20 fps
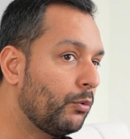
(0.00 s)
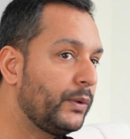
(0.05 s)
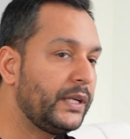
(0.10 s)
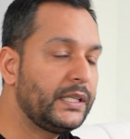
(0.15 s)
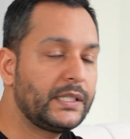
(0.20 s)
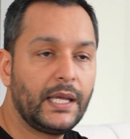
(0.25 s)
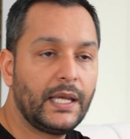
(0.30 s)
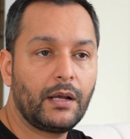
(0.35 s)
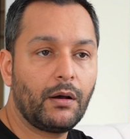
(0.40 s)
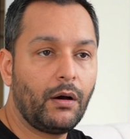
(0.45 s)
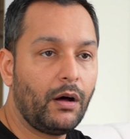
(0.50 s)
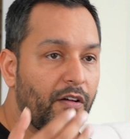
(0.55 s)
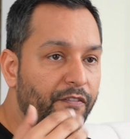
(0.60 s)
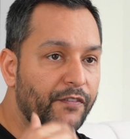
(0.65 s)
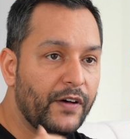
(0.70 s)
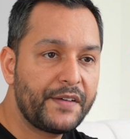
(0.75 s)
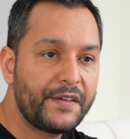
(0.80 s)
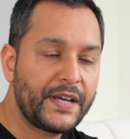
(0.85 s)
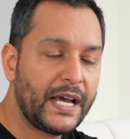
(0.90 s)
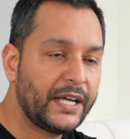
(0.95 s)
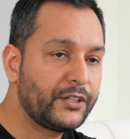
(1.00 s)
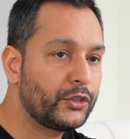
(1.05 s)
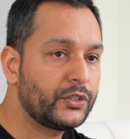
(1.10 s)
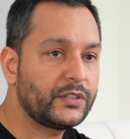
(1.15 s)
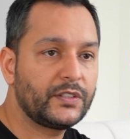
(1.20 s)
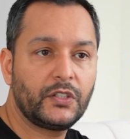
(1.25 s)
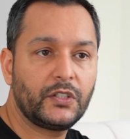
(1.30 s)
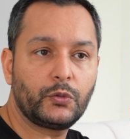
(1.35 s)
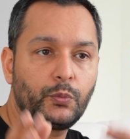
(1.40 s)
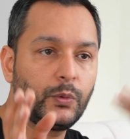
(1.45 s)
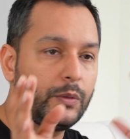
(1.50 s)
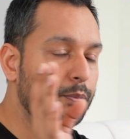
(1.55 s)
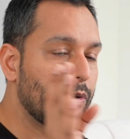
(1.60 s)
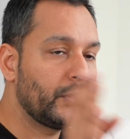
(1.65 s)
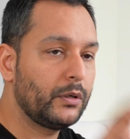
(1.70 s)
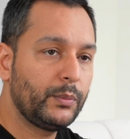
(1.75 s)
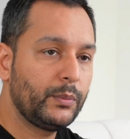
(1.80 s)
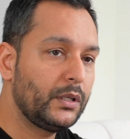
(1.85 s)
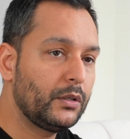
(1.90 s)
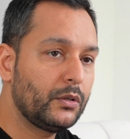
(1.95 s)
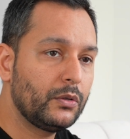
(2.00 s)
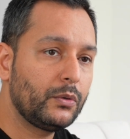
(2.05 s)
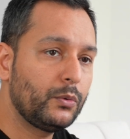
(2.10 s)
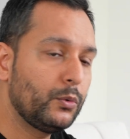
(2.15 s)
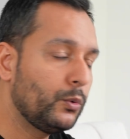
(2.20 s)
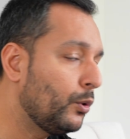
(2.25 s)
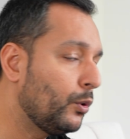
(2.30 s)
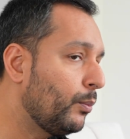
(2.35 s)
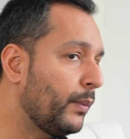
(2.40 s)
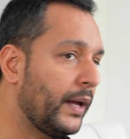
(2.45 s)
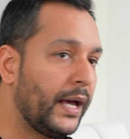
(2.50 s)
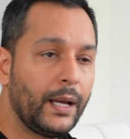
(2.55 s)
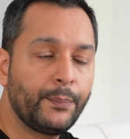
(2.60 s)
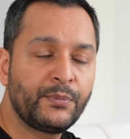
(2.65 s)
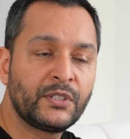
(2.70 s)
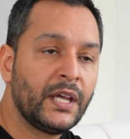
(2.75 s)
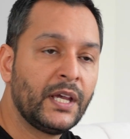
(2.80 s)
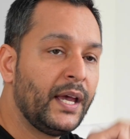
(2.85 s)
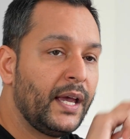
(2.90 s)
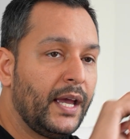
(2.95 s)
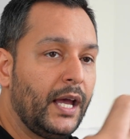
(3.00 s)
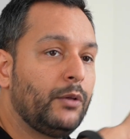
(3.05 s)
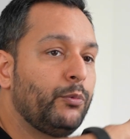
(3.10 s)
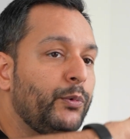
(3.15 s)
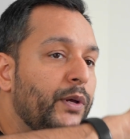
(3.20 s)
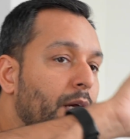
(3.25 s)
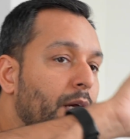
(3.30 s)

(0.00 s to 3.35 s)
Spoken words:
we take all 5 addresses, we put them into Google Maps, and we